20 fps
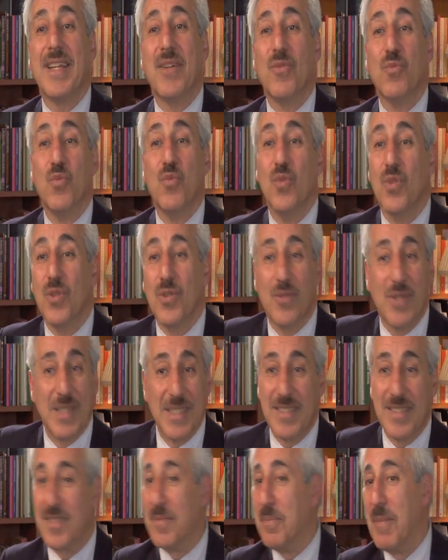a ruler and
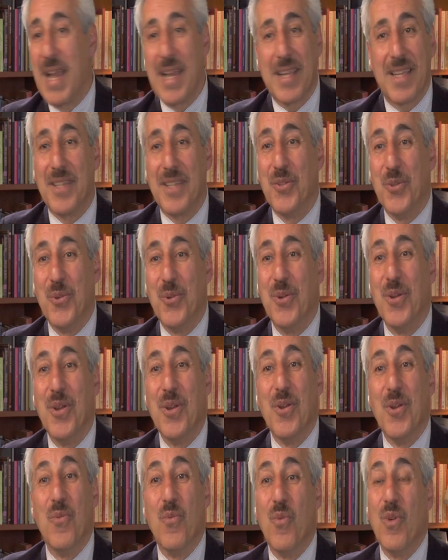smacking you
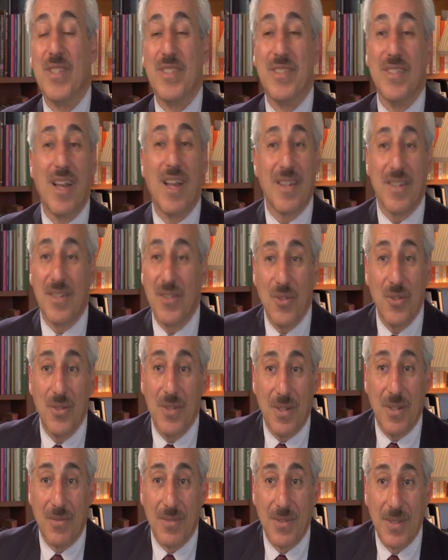was not unheard
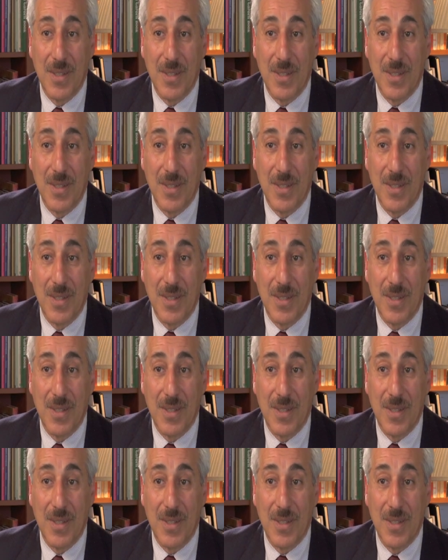of.